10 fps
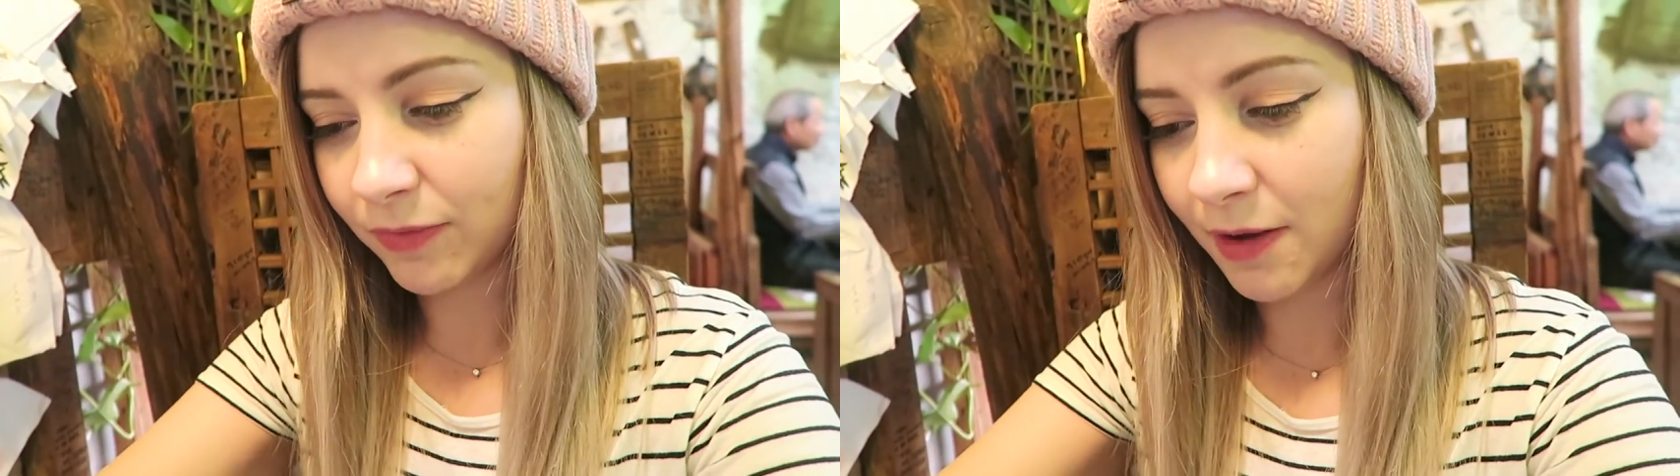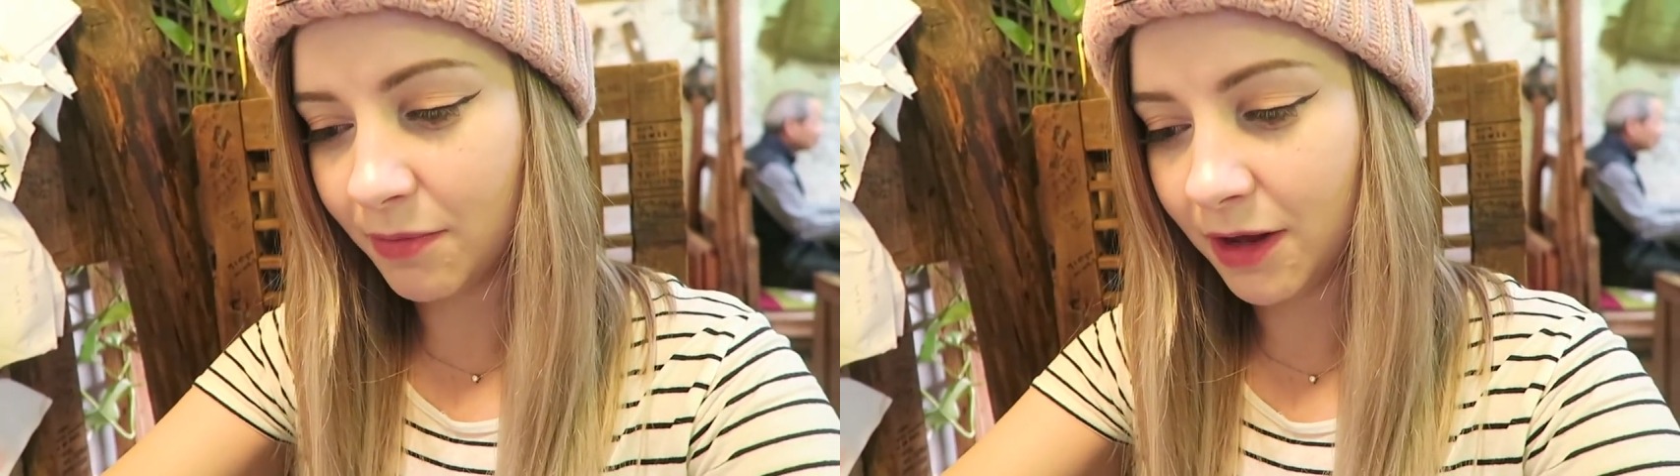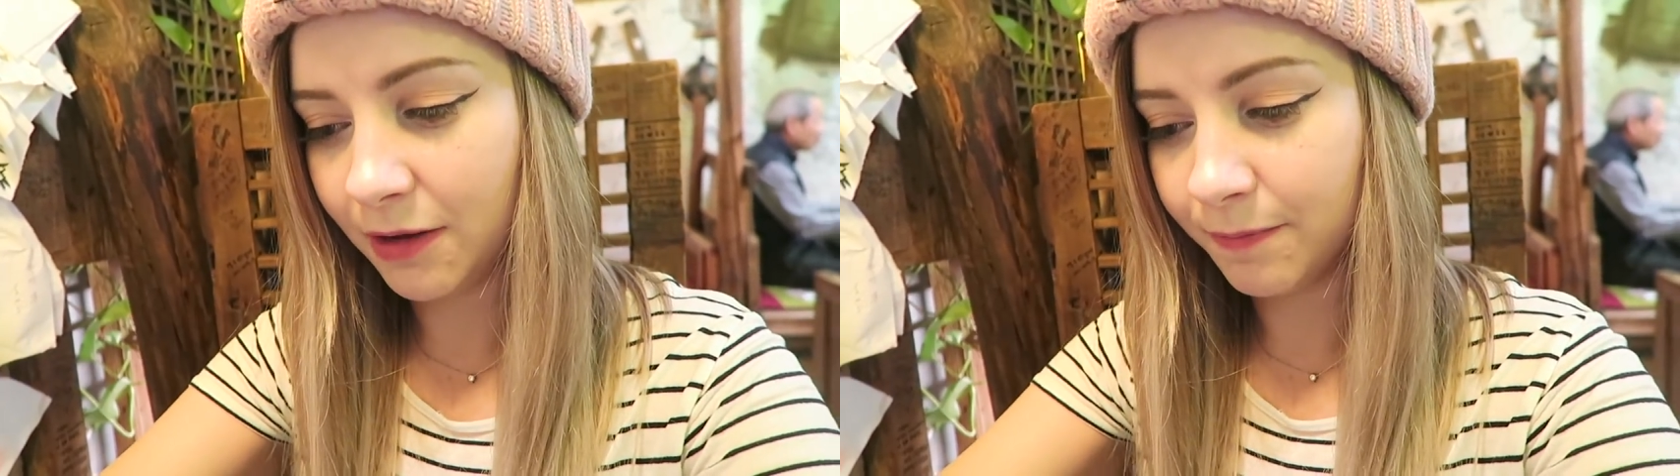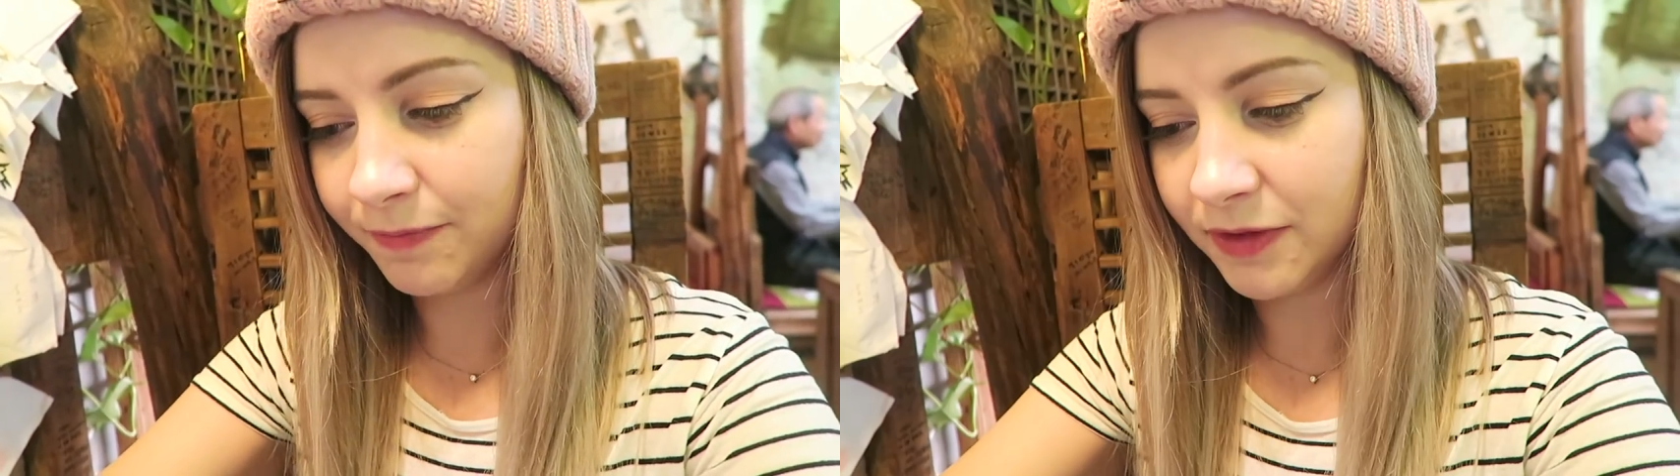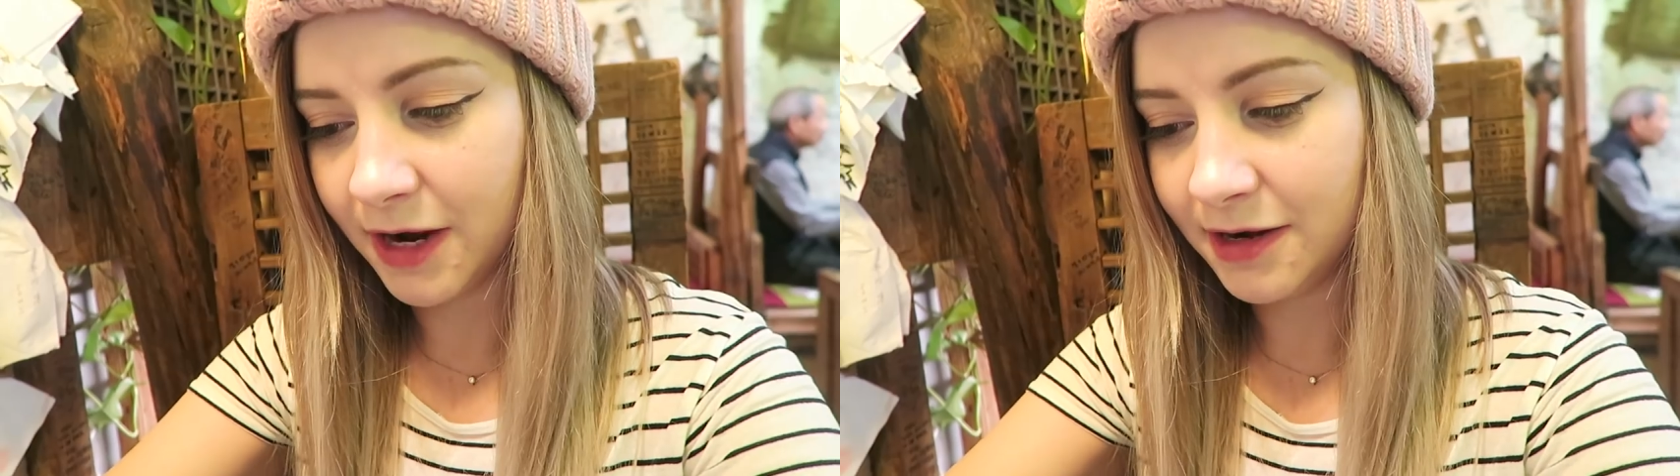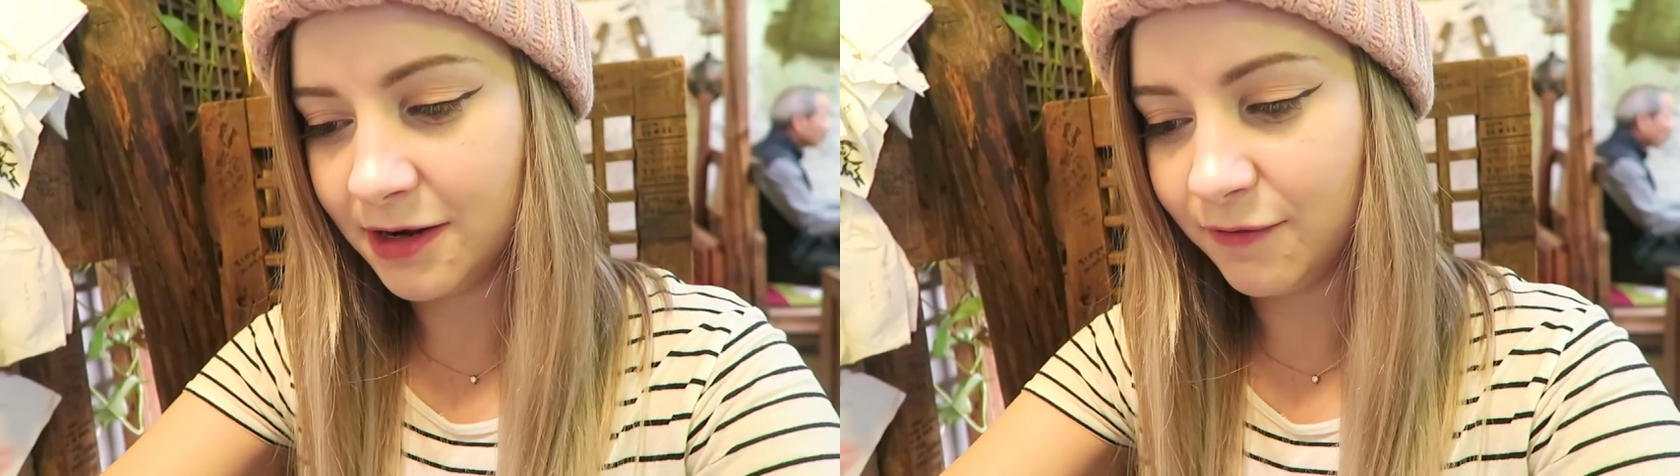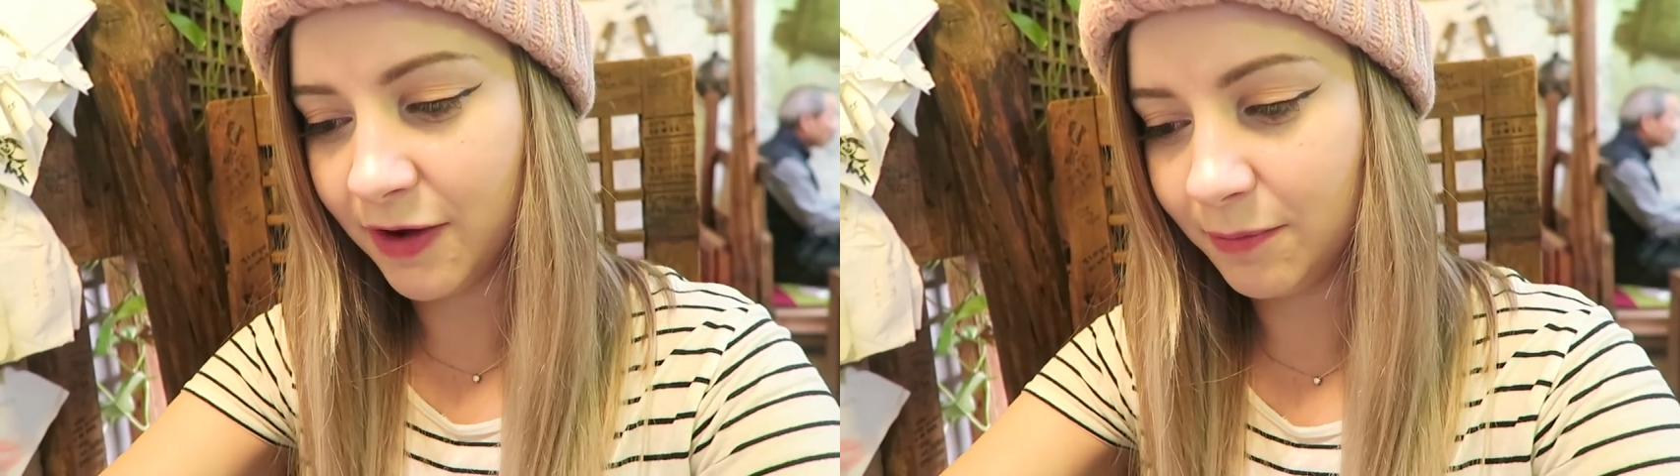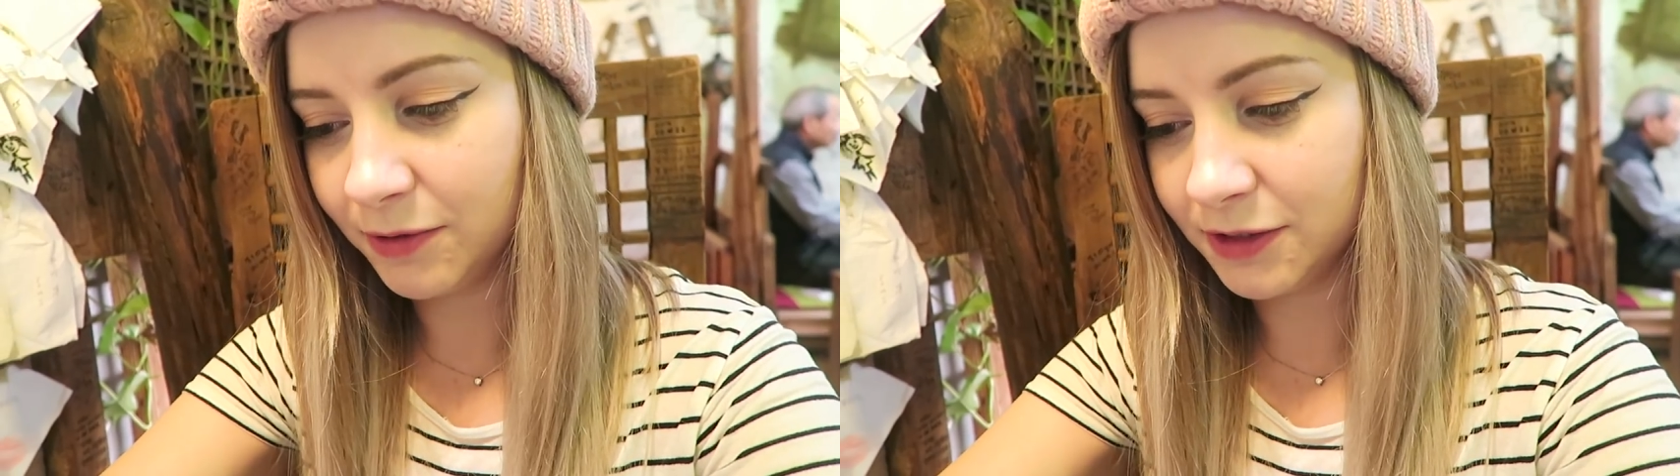I'm like
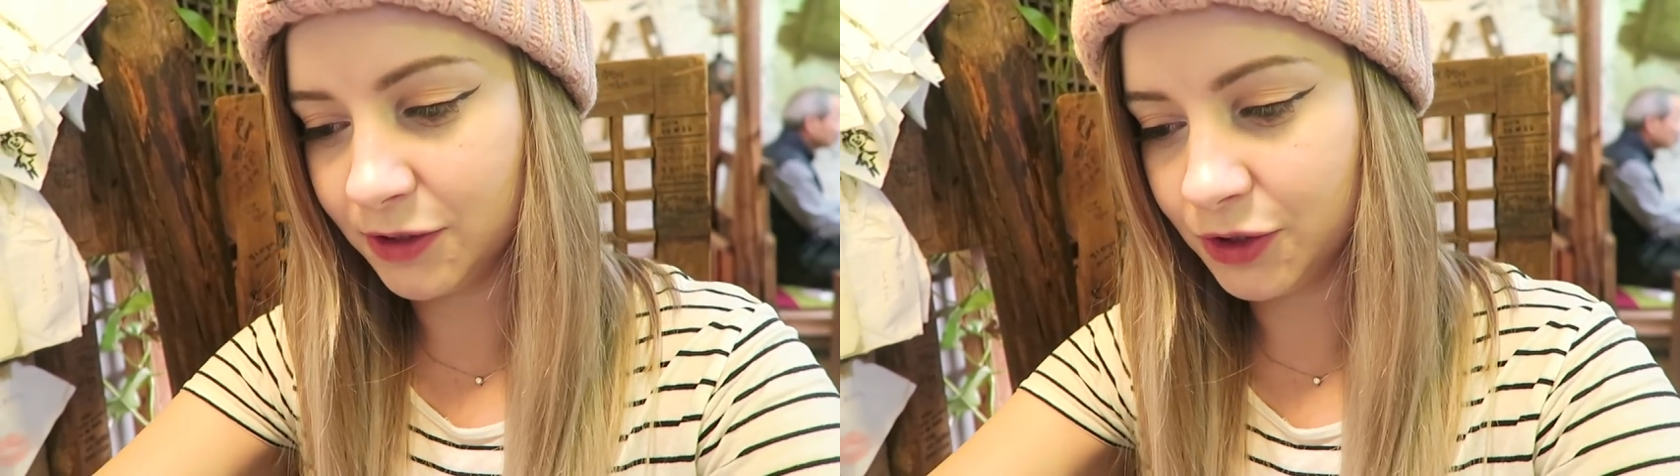95%